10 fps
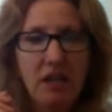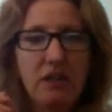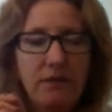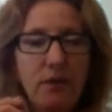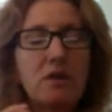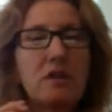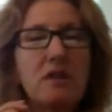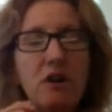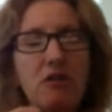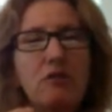the force in
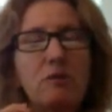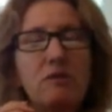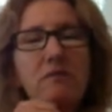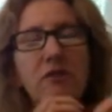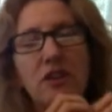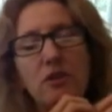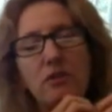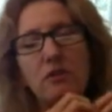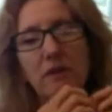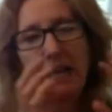the arteries when the
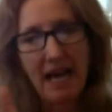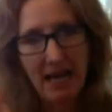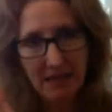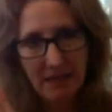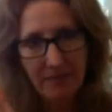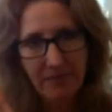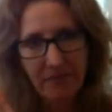ventricles relax.